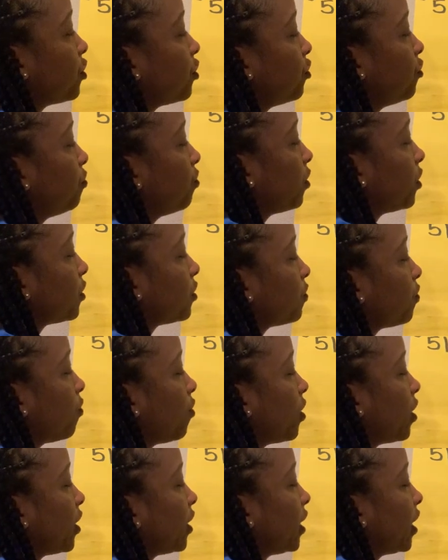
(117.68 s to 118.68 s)
2 plus
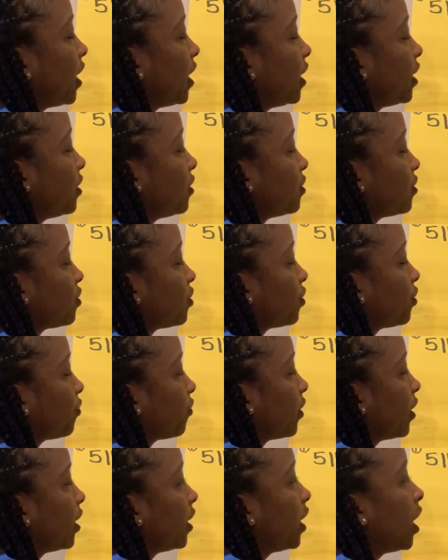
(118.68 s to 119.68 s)
1 is
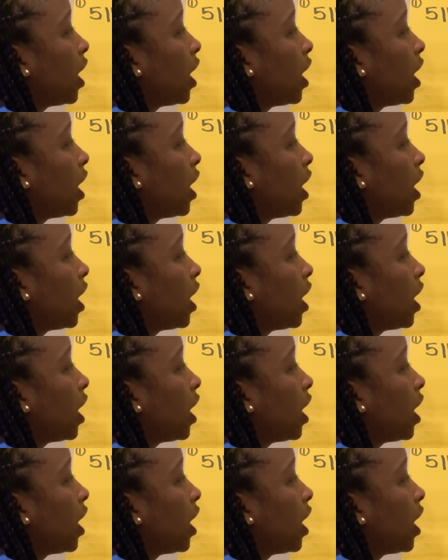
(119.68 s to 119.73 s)
3,